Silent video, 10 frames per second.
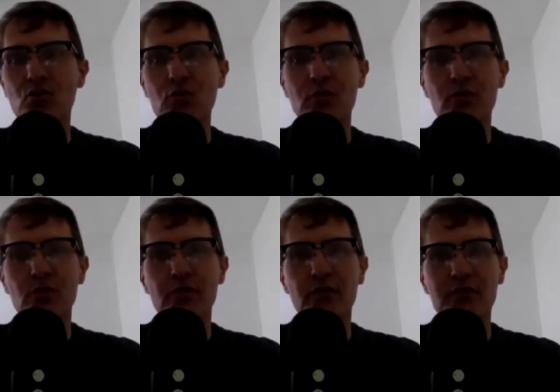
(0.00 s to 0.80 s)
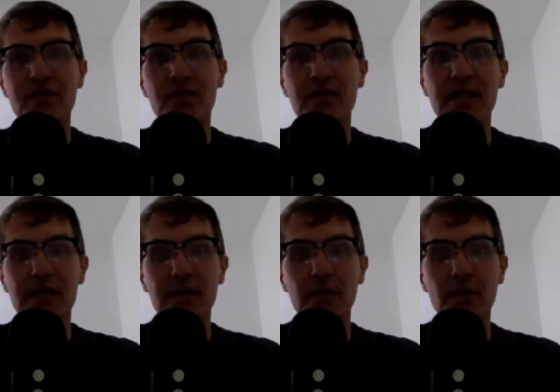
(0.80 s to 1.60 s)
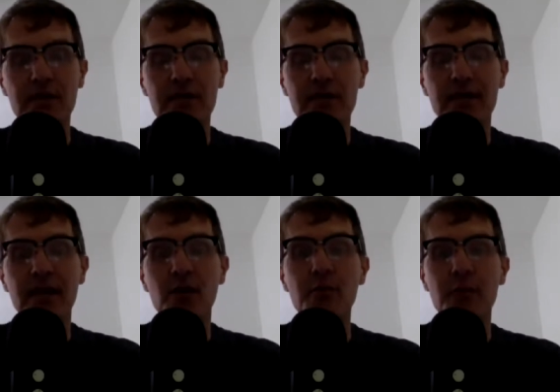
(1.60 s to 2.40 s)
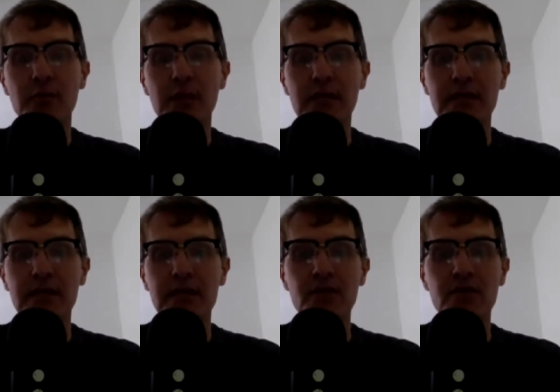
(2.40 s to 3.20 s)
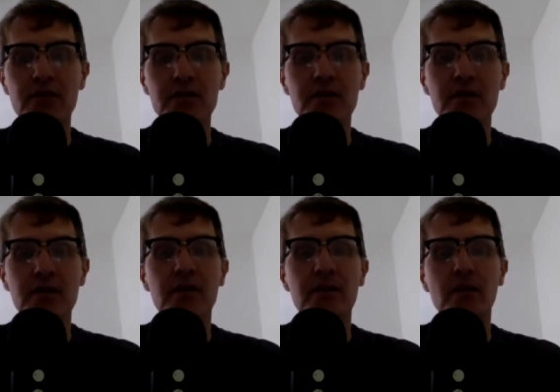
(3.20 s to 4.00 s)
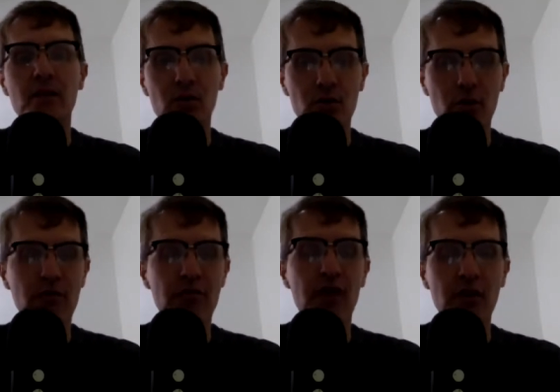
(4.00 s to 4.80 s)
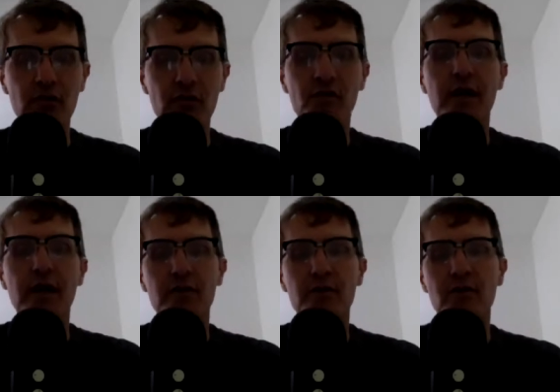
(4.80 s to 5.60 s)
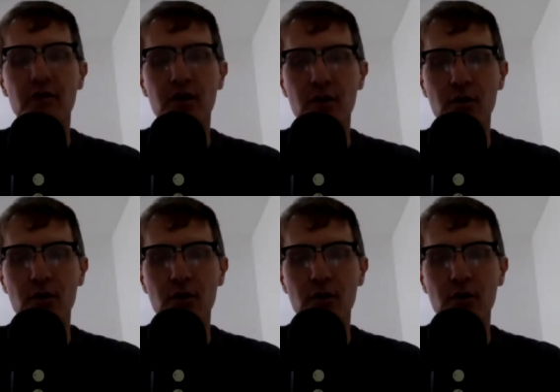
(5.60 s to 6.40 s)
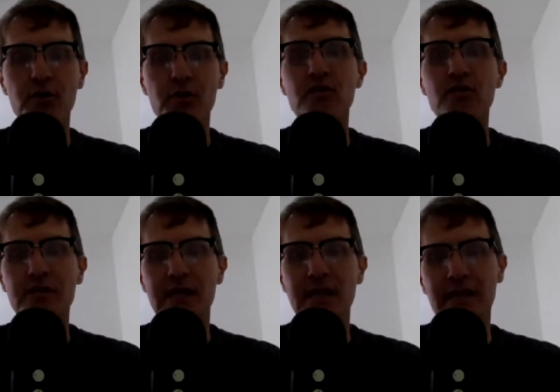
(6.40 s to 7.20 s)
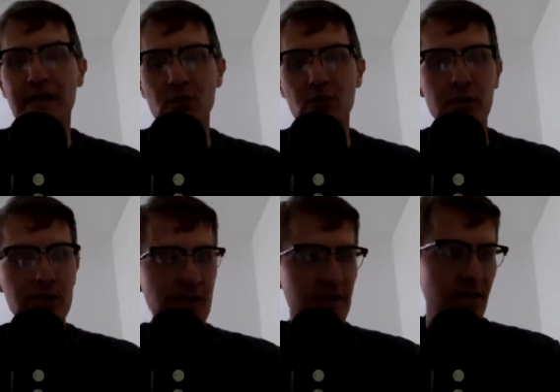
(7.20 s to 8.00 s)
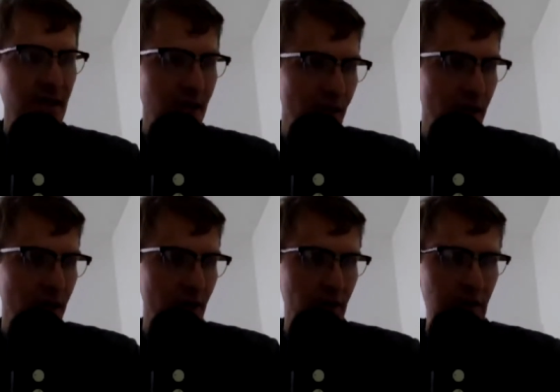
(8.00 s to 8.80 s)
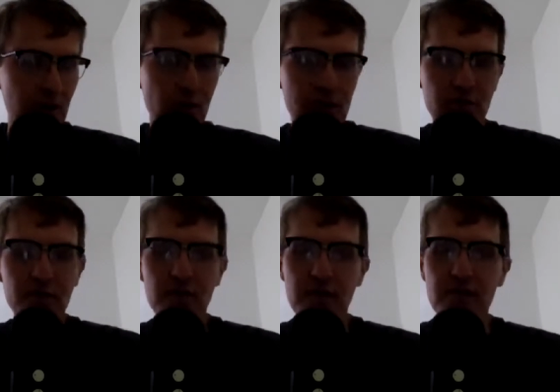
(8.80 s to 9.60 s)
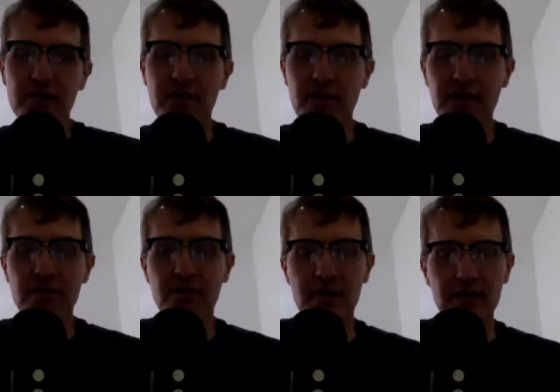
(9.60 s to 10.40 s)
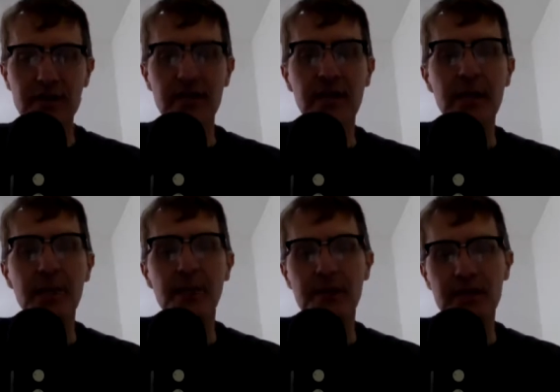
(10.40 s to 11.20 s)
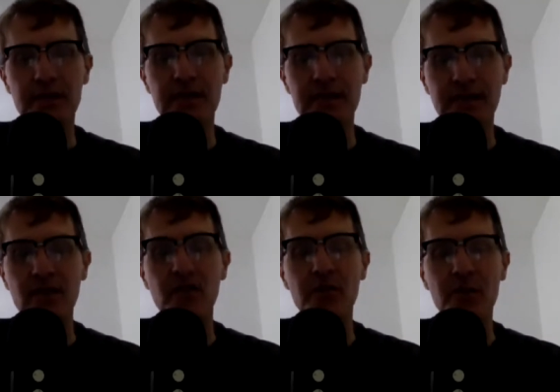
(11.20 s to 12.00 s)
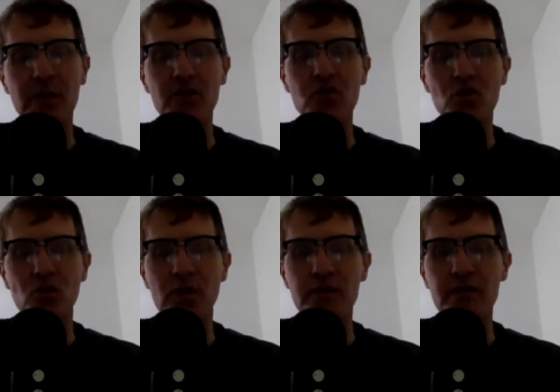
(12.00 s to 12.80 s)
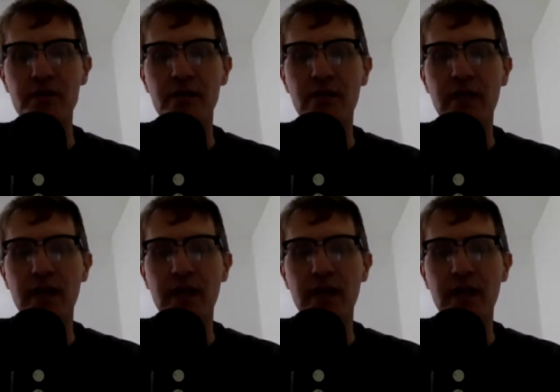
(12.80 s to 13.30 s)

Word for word: to really facilitate that process and help them make decisions that evolve around their own personal interest not so much us saying okay you need to research this and this and this but to give them a lot of choice